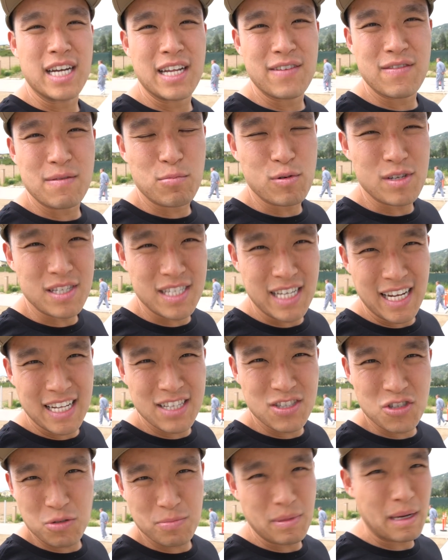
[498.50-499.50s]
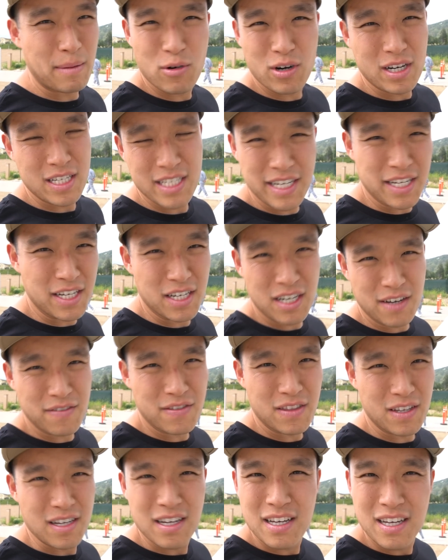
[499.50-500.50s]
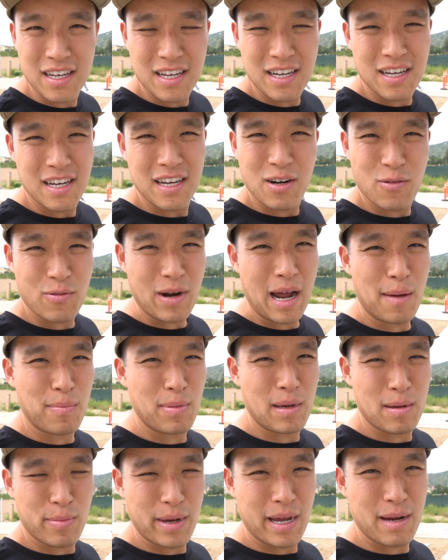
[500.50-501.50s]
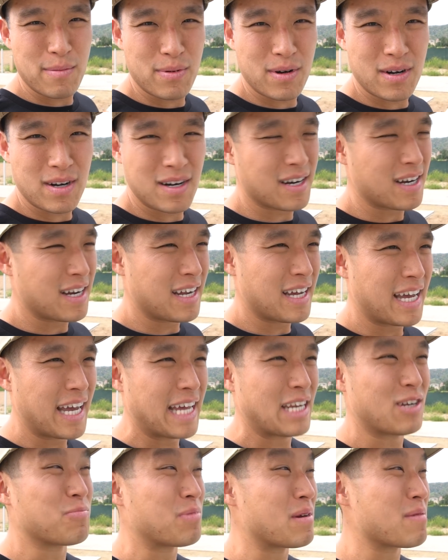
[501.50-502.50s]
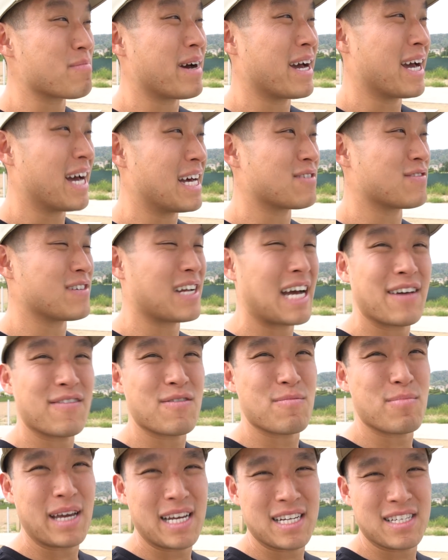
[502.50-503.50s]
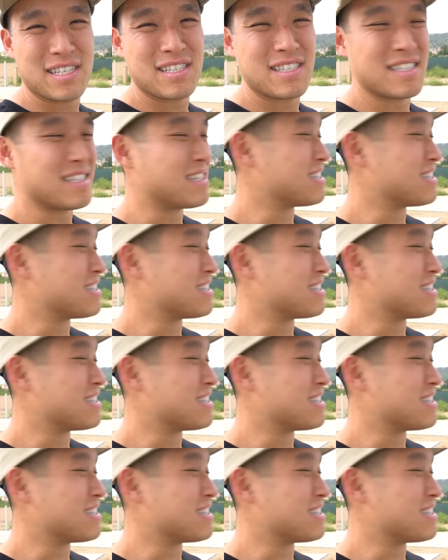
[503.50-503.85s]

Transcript: could even present it to me, I'm already taking off the wrapping paper. And he beat my ass for not having patience